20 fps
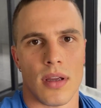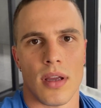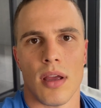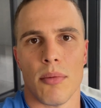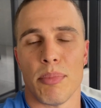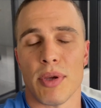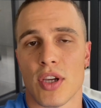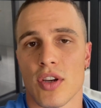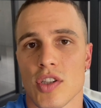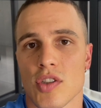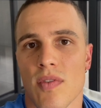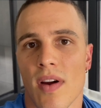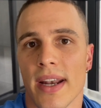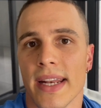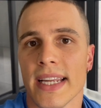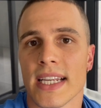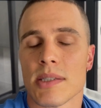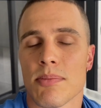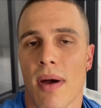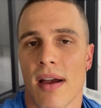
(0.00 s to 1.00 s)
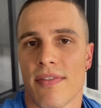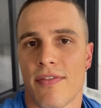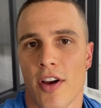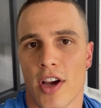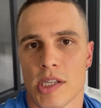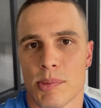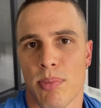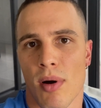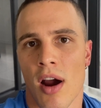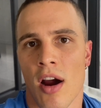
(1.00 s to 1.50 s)
Because running is my
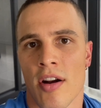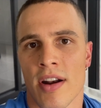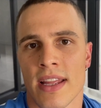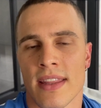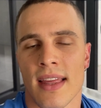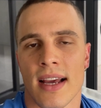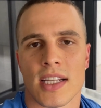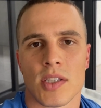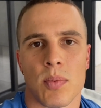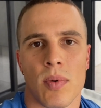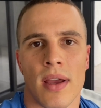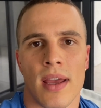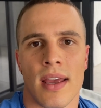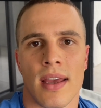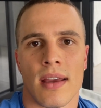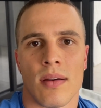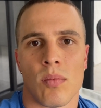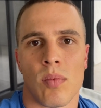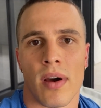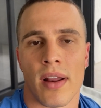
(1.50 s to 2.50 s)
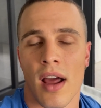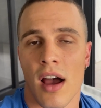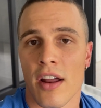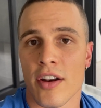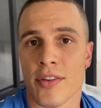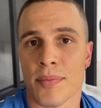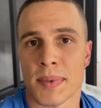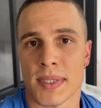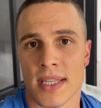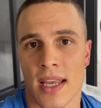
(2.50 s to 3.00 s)
first priority, that's where
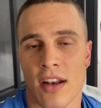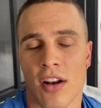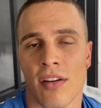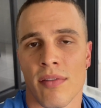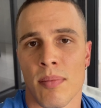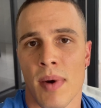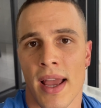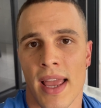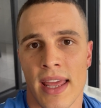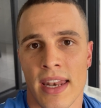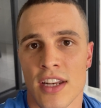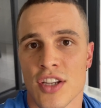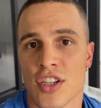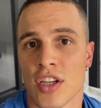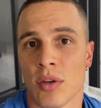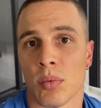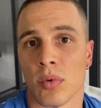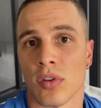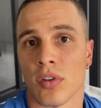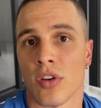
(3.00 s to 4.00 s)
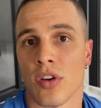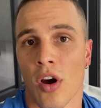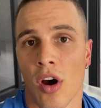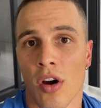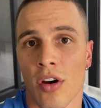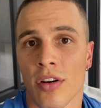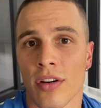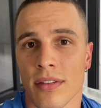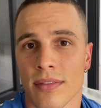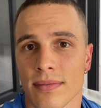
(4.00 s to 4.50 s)
100% of my energy will
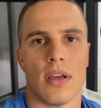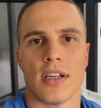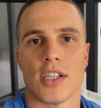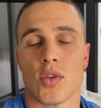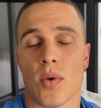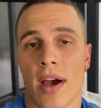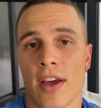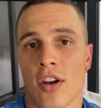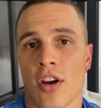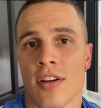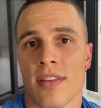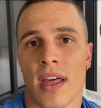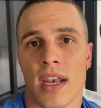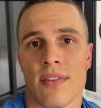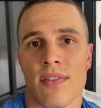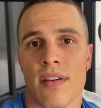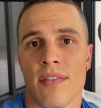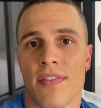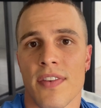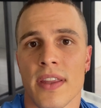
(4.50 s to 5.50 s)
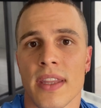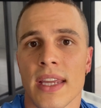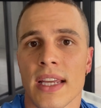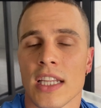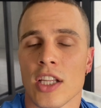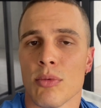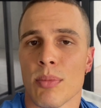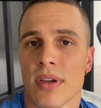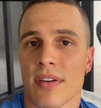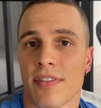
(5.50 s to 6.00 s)
go. So I know that if I'm feeling a
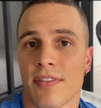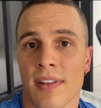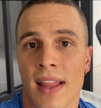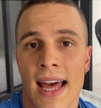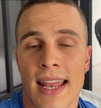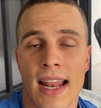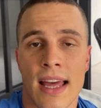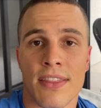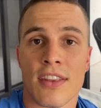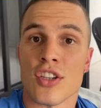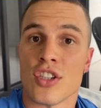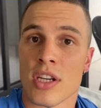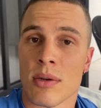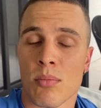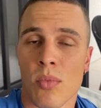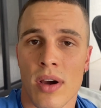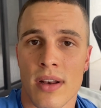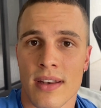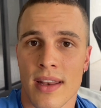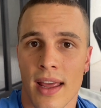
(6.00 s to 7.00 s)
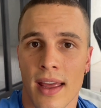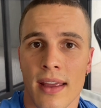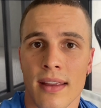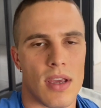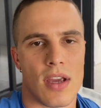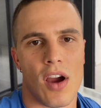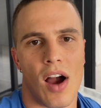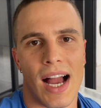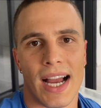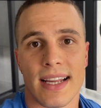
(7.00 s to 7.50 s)
little bit flat at the gym one day,
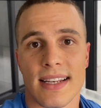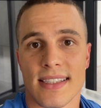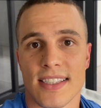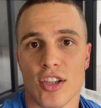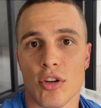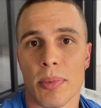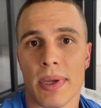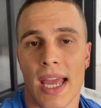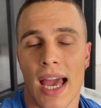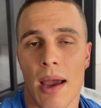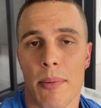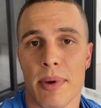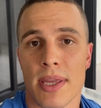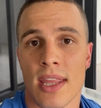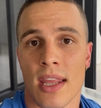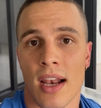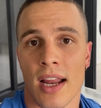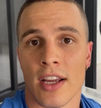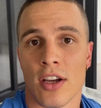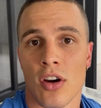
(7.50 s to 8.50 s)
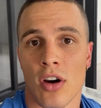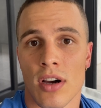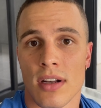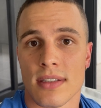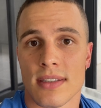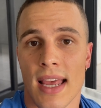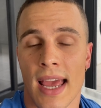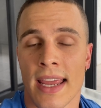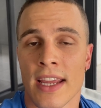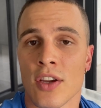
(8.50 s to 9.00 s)
I can still be happy that I
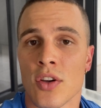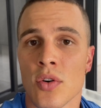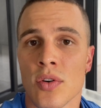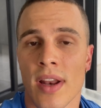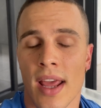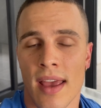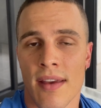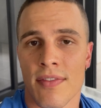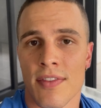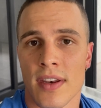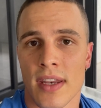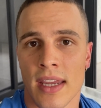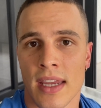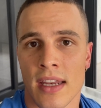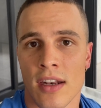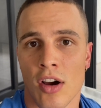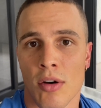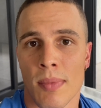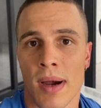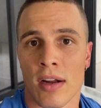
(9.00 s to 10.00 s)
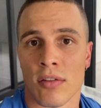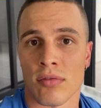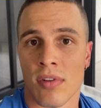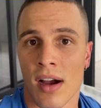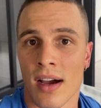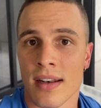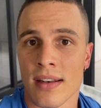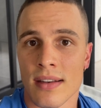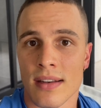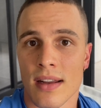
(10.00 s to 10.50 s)
got a good effort in on my
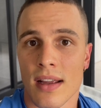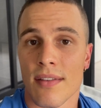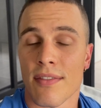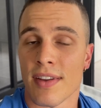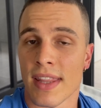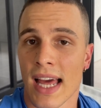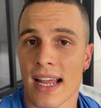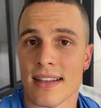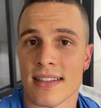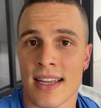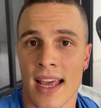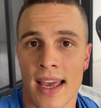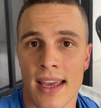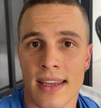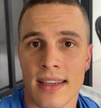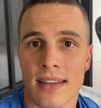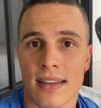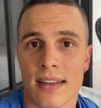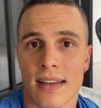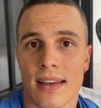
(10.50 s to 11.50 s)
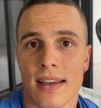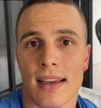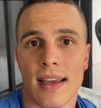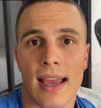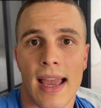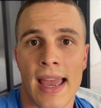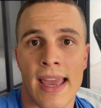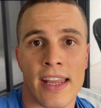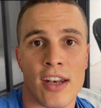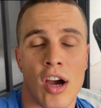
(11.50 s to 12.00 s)
run for that day,
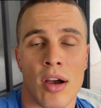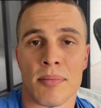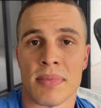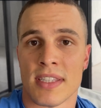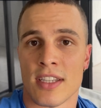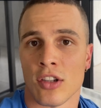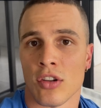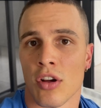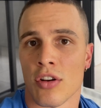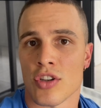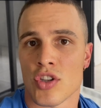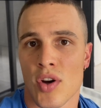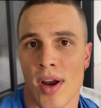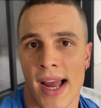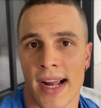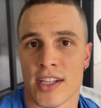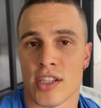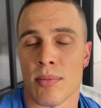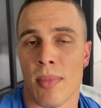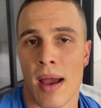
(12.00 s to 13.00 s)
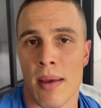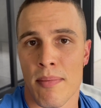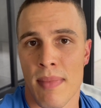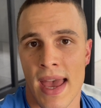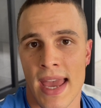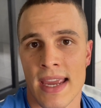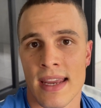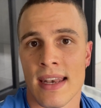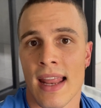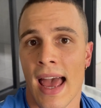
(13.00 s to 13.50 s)
and I'm still on track to my
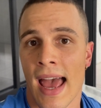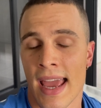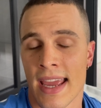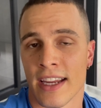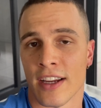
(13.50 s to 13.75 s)
main A